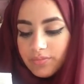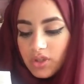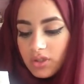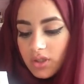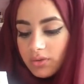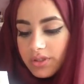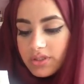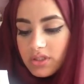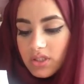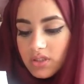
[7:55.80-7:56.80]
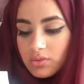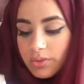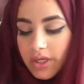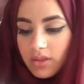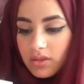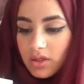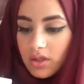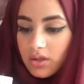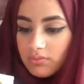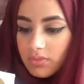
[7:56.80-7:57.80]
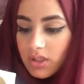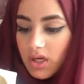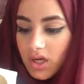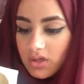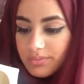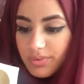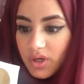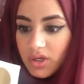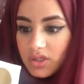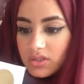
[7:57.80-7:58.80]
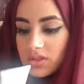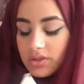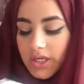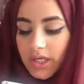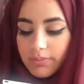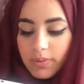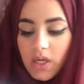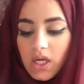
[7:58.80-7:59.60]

you know, it's just with a lot of products to keep